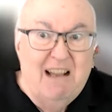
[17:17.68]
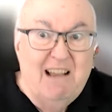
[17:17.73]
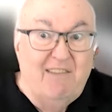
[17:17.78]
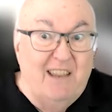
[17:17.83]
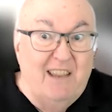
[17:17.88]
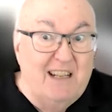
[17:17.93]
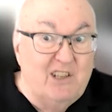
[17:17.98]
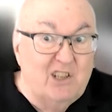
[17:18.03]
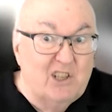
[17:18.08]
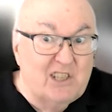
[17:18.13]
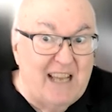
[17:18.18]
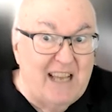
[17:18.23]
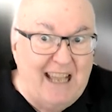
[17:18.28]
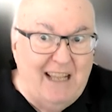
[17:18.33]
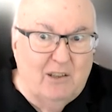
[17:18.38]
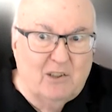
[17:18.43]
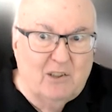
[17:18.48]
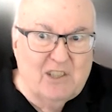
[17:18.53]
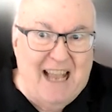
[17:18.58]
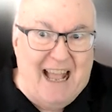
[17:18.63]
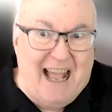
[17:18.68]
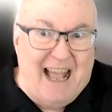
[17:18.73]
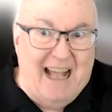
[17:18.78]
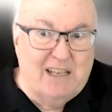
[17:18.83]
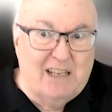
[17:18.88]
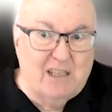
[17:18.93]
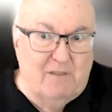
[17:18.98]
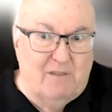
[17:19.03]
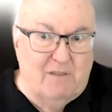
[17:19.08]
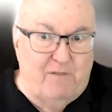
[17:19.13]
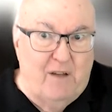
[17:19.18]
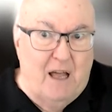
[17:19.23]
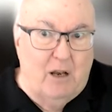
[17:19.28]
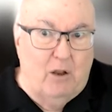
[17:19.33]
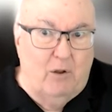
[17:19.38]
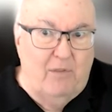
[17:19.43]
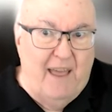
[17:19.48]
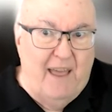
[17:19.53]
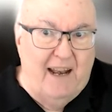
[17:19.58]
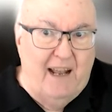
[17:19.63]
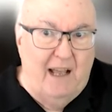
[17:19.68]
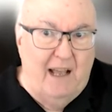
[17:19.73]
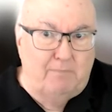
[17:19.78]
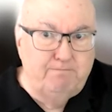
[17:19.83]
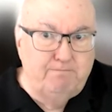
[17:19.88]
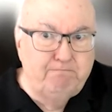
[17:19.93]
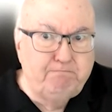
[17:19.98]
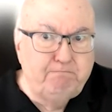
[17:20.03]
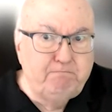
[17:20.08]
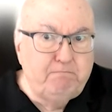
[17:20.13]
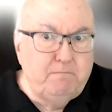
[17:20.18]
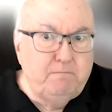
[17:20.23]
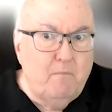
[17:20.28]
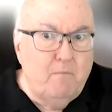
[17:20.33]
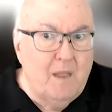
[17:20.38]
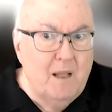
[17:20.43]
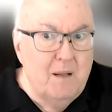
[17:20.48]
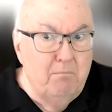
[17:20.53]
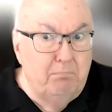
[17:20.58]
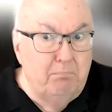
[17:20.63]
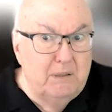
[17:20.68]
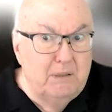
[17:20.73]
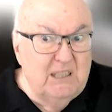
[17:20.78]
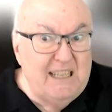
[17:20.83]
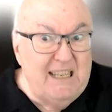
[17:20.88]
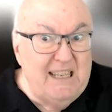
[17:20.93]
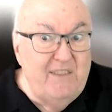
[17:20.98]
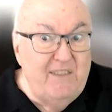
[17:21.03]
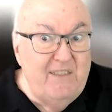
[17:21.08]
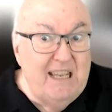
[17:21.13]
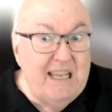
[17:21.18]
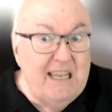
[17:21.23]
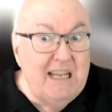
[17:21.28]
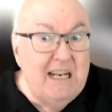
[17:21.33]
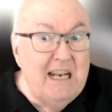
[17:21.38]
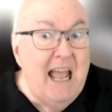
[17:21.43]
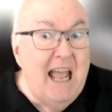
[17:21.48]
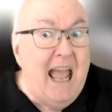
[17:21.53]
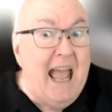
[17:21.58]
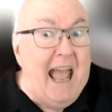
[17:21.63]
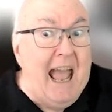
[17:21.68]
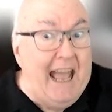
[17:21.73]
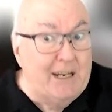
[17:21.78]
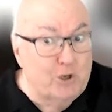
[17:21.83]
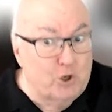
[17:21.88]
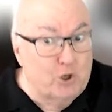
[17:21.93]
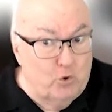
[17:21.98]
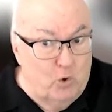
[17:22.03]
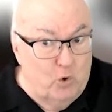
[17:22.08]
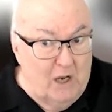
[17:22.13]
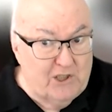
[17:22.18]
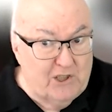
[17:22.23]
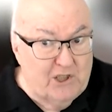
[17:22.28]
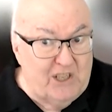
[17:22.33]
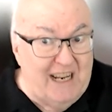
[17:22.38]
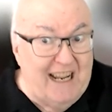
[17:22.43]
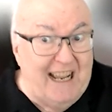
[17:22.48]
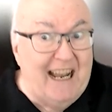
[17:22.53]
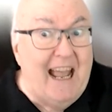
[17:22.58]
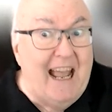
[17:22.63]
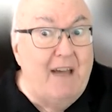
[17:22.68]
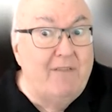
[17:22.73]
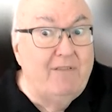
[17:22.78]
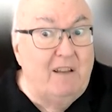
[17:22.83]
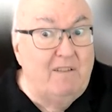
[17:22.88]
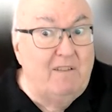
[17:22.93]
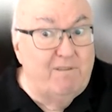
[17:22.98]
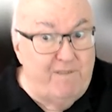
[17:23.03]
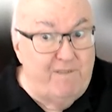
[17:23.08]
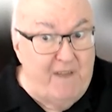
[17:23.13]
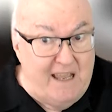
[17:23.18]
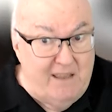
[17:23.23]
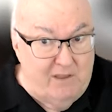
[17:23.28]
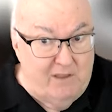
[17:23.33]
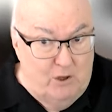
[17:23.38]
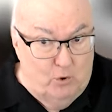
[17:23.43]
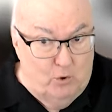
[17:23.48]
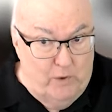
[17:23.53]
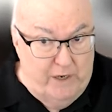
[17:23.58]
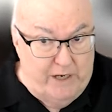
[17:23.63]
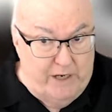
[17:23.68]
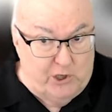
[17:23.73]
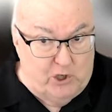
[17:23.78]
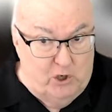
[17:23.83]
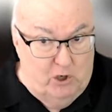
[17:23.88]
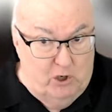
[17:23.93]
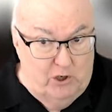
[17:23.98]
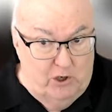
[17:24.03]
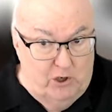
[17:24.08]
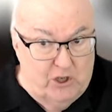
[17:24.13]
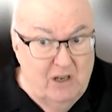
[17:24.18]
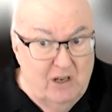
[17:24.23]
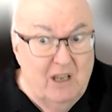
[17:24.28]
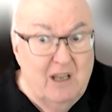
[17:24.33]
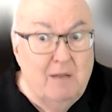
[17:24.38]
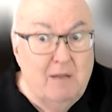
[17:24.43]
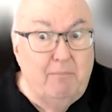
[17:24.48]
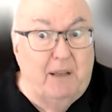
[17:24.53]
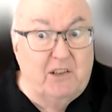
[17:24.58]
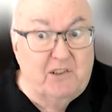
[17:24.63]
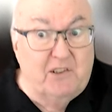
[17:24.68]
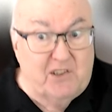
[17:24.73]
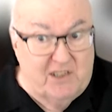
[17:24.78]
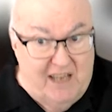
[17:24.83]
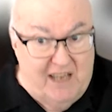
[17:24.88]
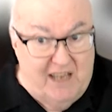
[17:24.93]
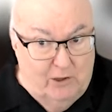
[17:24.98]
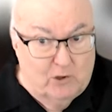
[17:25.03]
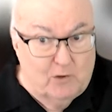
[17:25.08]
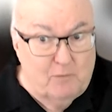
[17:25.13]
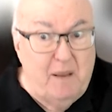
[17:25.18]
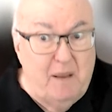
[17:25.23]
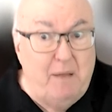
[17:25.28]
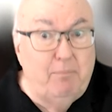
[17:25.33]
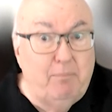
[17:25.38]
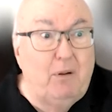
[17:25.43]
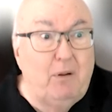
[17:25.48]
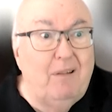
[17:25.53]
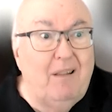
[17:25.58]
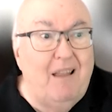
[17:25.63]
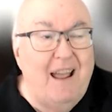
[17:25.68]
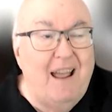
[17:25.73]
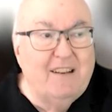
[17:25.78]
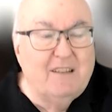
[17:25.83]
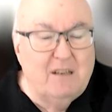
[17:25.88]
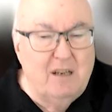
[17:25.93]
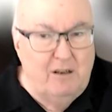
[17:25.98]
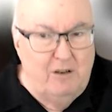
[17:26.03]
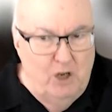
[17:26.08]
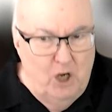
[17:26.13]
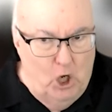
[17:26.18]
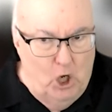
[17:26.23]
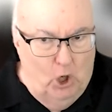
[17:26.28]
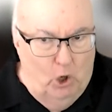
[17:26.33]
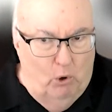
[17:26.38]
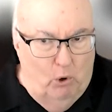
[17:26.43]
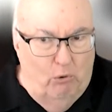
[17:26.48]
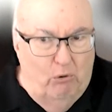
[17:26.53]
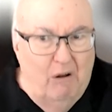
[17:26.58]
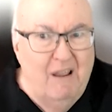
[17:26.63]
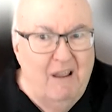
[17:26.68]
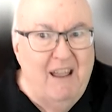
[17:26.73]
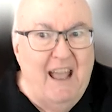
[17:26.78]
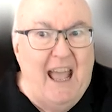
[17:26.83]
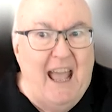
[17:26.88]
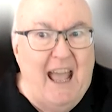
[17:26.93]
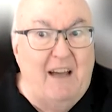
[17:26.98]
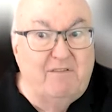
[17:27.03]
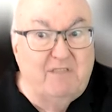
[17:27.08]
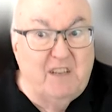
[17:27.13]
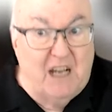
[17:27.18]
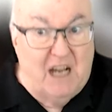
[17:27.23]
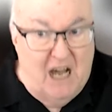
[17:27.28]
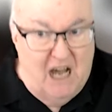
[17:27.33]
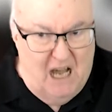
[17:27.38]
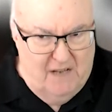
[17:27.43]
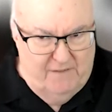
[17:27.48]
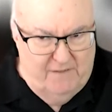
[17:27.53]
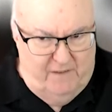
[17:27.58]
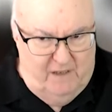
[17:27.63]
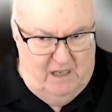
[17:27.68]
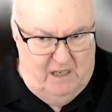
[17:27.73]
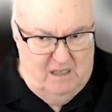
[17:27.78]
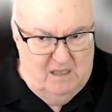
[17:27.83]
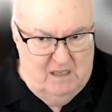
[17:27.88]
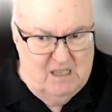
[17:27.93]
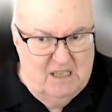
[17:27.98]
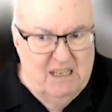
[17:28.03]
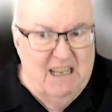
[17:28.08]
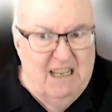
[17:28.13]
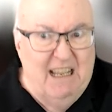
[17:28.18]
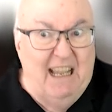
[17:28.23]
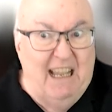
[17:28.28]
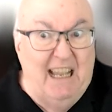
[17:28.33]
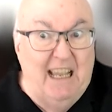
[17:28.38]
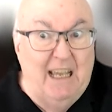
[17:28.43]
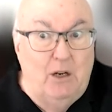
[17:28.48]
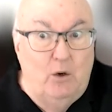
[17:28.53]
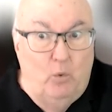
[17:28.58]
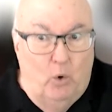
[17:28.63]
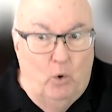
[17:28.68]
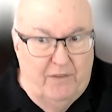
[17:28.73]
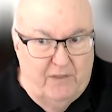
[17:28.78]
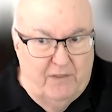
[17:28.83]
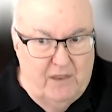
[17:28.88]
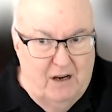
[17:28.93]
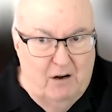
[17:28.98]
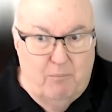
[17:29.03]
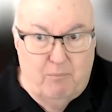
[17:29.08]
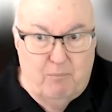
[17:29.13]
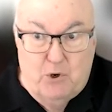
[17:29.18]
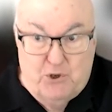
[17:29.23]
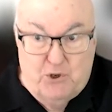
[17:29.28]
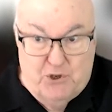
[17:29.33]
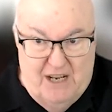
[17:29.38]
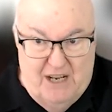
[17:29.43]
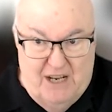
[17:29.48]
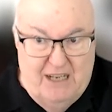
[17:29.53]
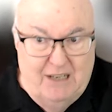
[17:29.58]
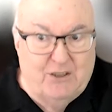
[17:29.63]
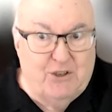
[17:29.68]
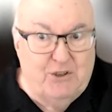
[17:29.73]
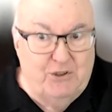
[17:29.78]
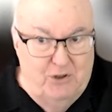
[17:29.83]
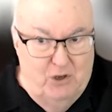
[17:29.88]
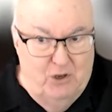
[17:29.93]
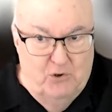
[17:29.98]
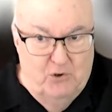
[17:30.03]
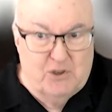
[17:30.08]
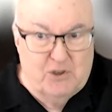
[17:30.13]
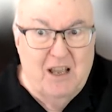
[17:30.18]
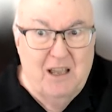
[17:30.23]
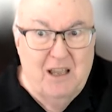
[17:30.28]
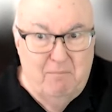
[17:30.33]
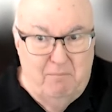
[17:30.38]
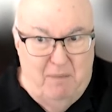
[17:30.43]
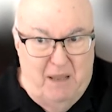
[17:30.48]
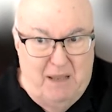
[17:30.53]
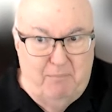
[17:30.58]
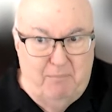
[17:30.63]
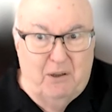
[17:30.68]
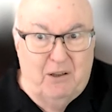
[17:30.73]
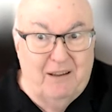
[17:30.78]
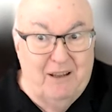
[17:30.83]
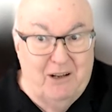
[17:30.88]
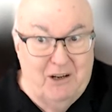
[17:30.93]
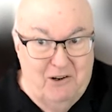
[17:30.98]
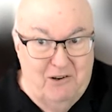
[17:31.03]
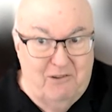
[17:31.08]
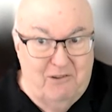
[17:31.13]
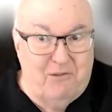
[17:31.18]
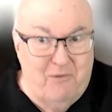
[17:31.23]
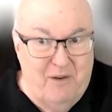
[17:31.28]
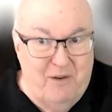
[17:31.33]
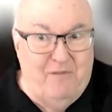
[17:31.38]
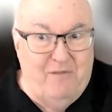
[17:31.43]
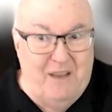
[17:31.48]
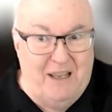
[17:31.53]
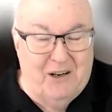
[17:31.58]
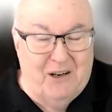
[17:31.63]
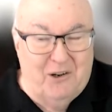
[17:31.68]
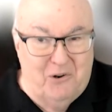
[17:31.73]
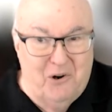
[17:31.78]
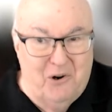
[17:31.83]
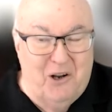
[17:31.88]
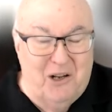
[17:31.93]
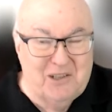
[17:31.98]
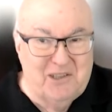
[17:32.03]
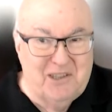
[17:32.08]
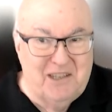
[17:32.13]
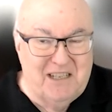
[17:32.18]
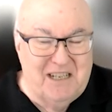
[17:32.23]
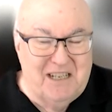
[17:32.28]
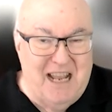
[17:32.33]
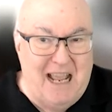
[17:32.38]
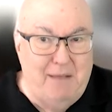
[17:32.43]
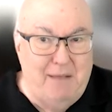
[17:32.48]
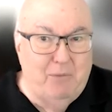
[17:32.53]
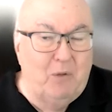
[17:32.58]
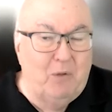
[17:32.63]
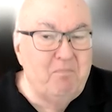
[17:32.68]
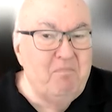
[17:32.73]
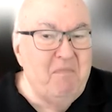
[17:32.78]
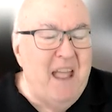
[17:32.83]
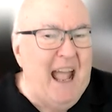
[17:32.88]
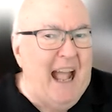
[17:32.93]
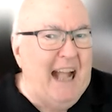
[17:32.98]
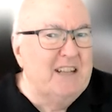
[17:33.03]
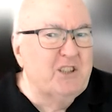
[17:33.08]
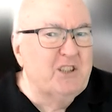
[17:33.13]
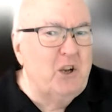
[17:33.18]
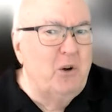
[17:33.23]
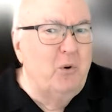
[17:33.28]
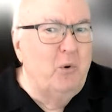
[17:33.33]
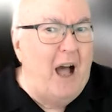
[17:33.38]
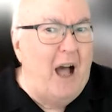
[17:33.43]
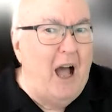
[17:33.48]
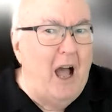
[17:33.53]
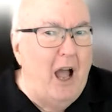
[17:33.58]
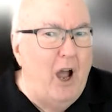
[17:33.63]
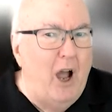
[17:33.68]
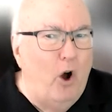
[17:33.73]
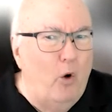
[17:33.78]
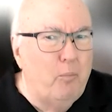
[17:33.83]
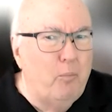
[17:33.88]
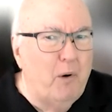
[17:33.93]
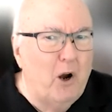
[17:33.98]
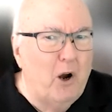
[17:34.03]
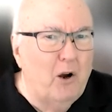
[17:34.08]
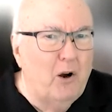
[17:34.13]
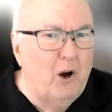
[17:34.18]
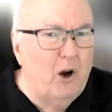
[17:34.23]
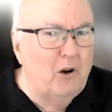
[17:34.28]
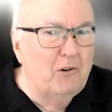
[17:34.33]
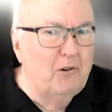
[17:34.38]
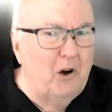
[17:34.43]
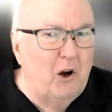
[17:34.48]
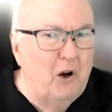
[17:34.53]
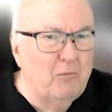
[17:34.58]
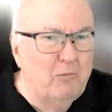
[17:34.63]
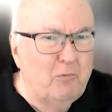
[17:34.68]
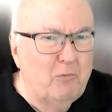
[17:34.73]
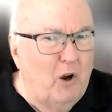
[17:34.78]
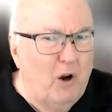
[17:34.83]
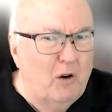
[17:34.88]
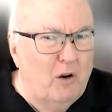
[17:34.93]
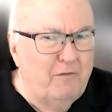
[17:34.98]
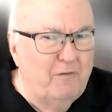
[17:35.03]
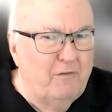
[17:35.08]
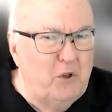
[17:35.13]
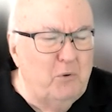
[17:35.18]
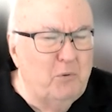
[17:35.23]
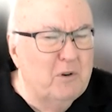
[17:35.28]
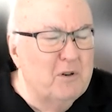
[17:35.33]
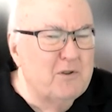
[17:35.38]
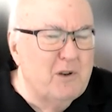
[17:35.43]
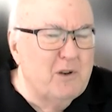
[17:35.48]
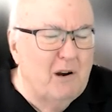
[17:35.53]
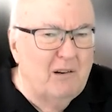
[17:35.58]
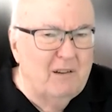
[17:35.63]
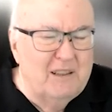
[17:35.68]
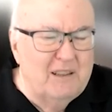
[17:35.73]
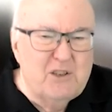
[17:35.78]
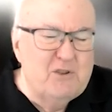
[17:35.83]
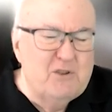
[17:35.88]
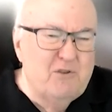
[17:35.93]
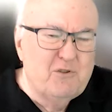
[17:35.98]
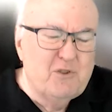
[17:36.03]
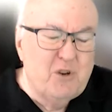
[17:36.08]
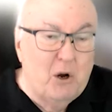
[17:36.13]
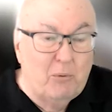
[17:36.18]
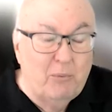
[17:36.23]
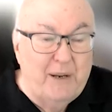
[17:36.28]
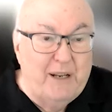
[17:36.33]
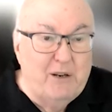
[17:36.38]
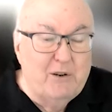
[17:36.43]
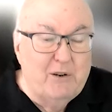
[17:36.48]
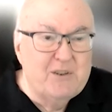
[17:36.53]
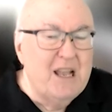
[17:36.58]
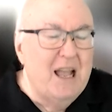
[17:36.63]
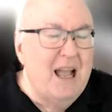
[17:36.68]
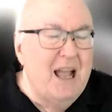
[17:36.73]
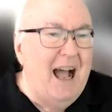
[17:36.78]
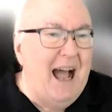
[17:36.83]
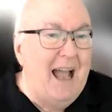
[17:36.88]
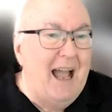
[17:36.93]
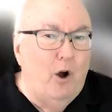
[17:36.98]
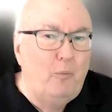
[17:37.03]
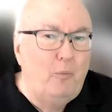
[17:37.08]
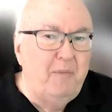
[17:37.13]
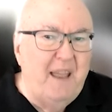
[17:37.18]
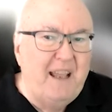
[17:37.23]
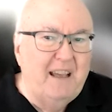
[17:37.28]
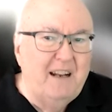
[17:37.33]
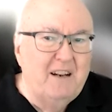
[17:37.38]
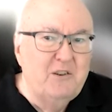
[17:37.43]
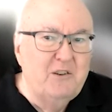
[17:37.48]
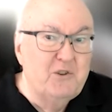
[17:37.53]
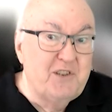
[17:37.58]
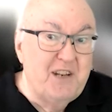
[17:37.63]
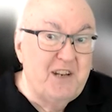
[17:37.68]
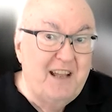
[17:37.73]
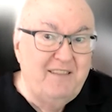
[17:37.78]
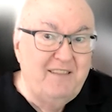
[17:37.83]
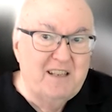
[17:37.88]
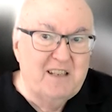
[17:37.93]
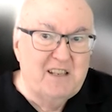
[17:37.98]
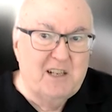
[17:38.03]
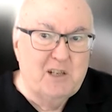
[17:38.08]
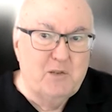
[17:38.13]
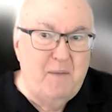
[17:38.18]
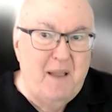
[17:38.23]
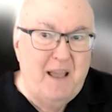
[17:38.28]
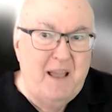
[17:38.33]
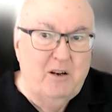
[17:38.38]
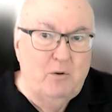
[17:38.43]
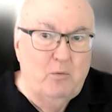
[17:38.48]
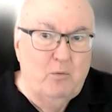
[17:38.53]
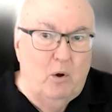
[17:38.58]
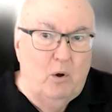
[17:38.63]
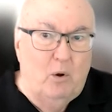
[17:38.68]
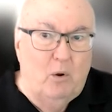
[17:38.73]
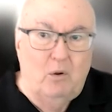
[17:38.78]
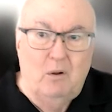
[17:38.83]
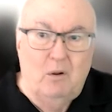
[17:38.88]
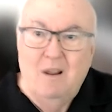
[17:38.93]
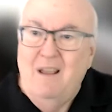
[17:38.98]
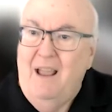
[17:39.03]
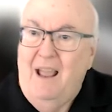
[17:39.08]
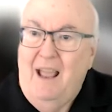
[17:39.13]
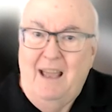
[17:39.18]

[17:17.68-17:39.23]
then sales has to follow that up, believing in and trusting and having faith in the research, because salespeople like to have confidence in what they're presenting to those people that are 3 feet across the table. And so I hope our viewers, our listeners, our readers, I hope they can understand this expanded role.